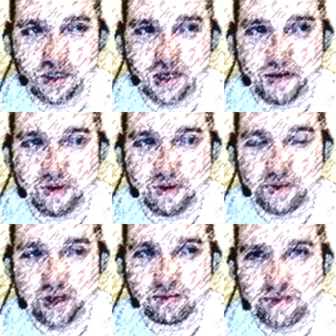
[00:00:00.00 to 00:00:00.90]
I
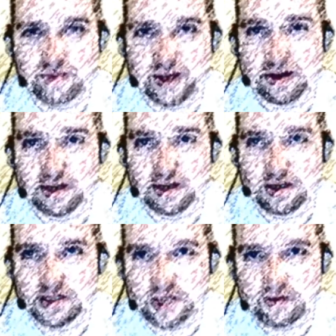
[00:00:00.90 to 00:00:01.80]
plan on making
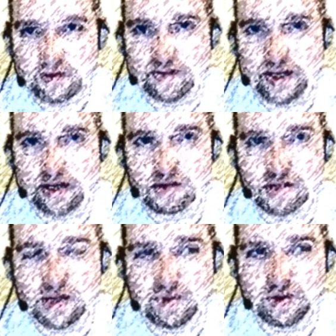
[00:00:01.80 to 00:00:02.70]
several videos
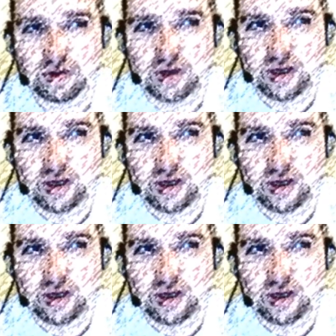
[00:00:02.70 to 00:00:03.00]
that will